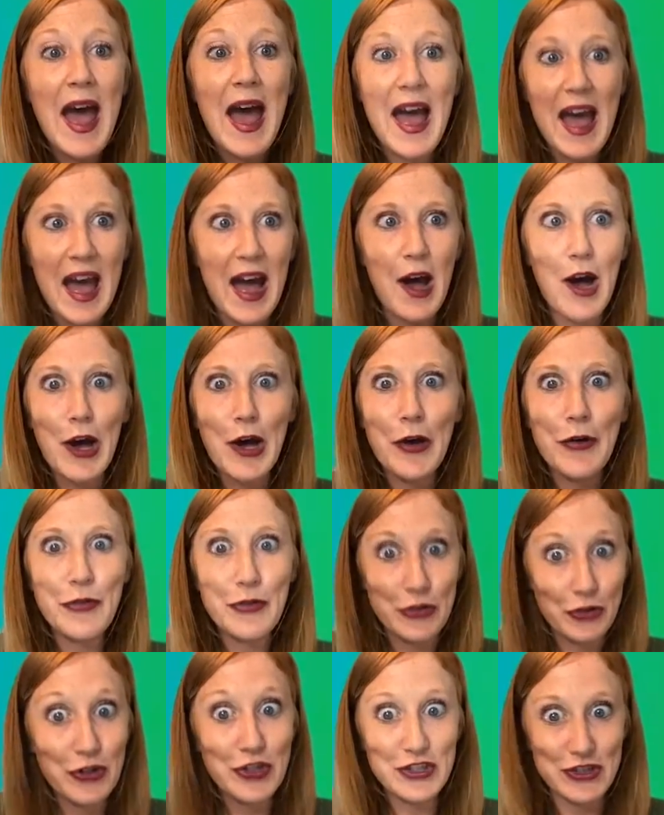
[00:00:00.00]

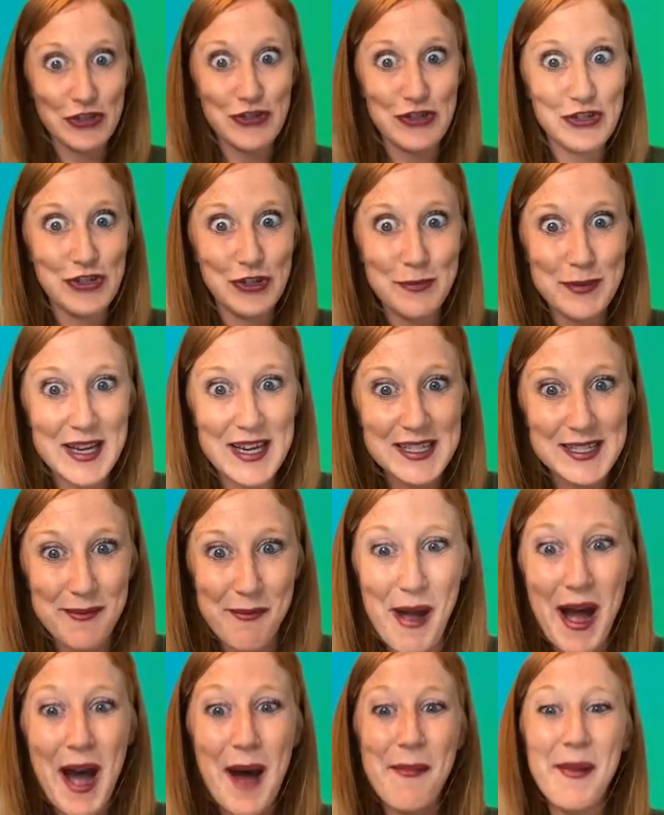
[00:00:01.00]
how good you should be as a
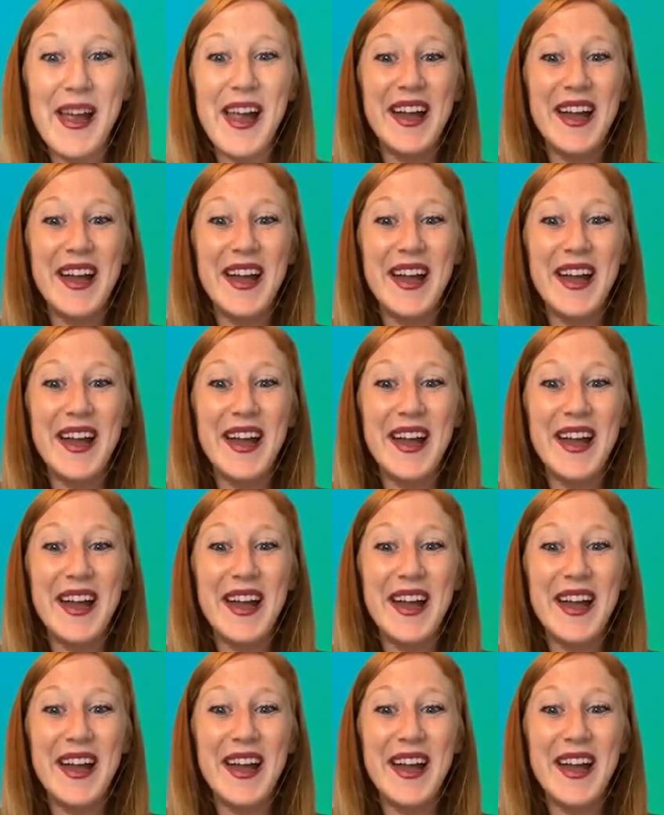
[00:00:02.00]
mom